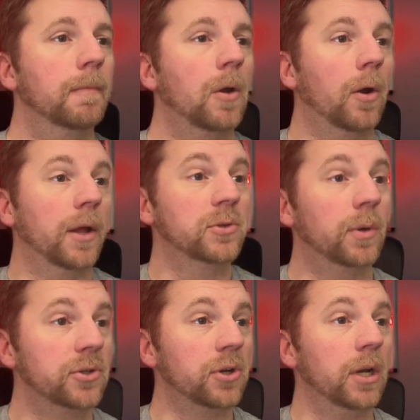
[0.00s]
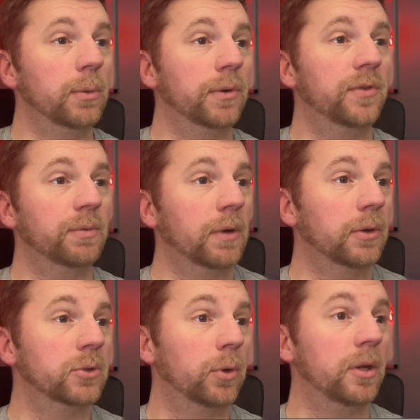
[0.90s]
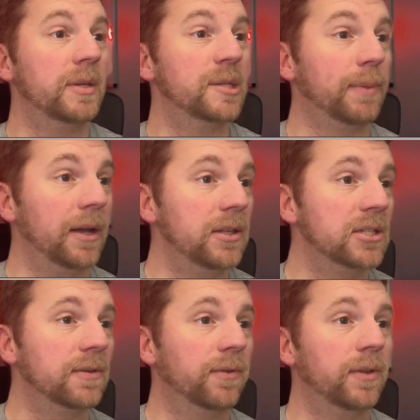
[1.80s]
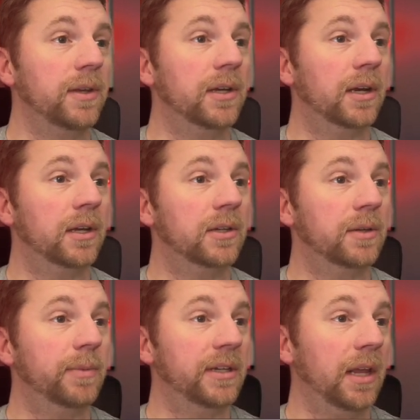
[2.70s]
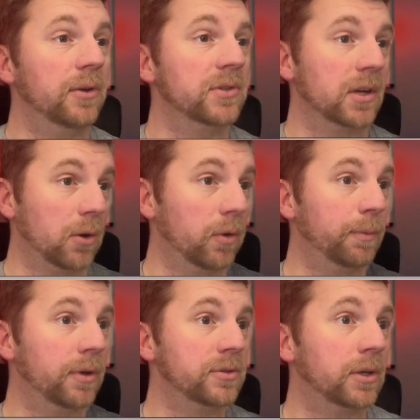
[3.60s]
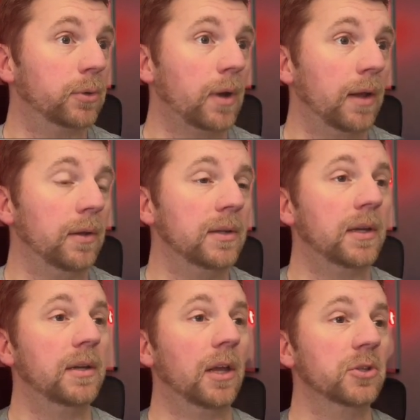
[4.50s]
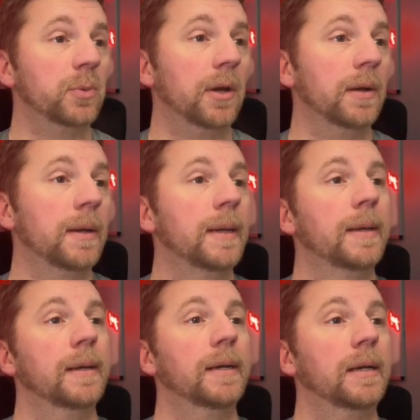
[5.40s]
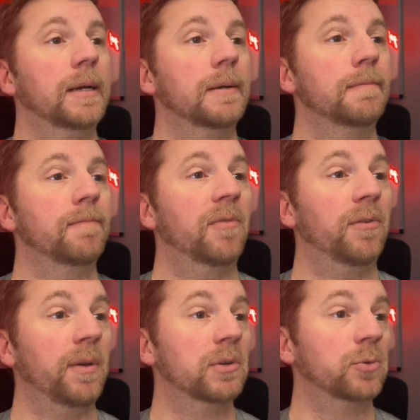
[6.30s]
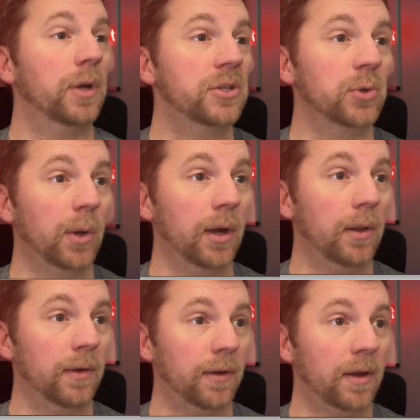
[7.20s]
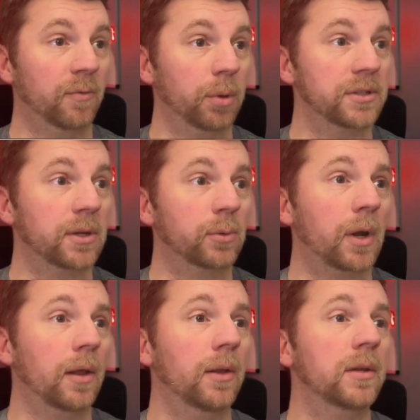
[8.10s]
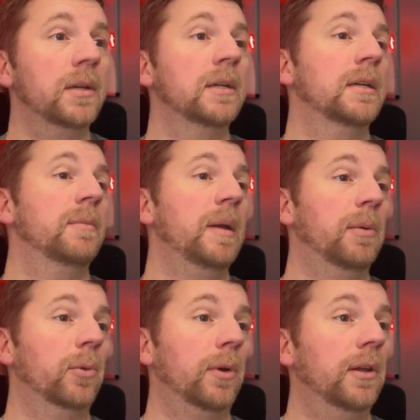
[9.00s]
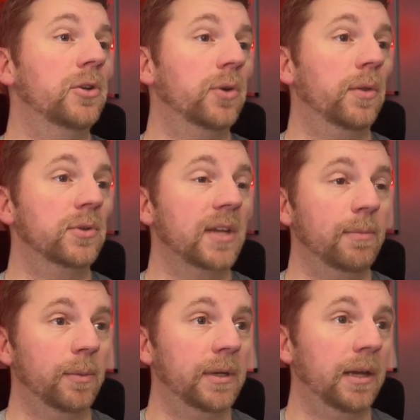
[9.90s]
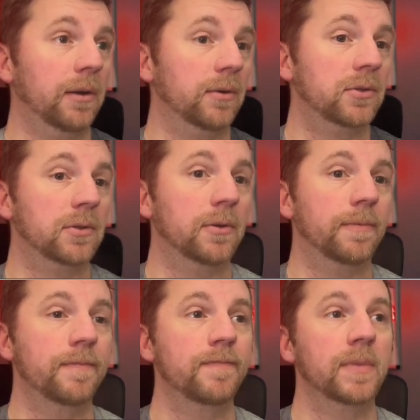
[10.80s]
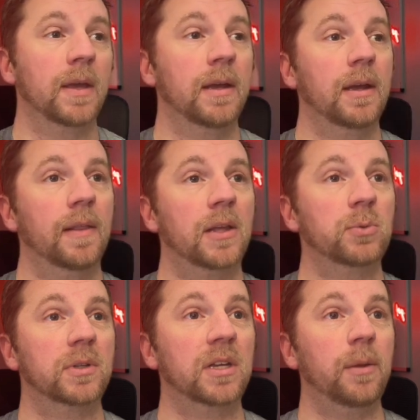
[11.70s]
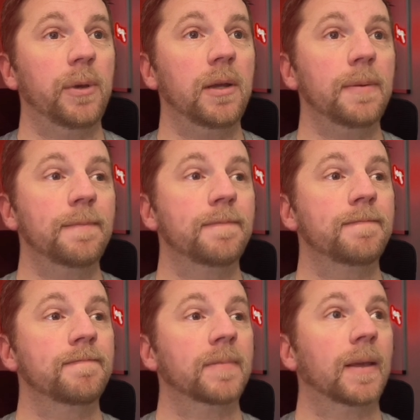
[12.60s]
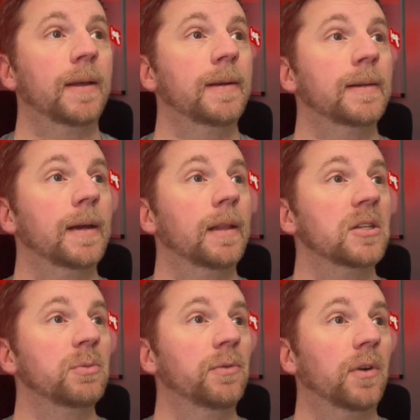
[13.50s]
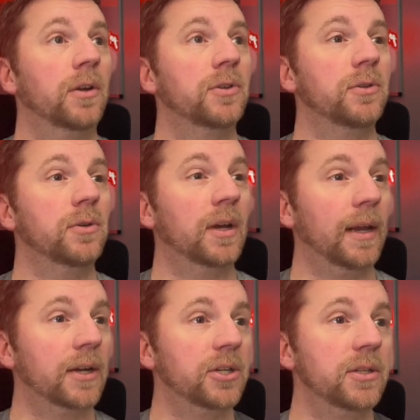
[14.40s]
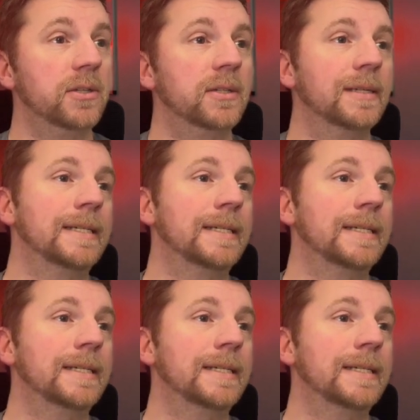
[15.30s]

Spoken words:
All right, so our starting word for tomorrow is going to be spuds for the potatoes that grow in Prince Edward Island and elsewhere. The famous red soil of Prince Edward Island. People really enjoy those type of potatoes. So that's what it's going to be. And let's move on to connections.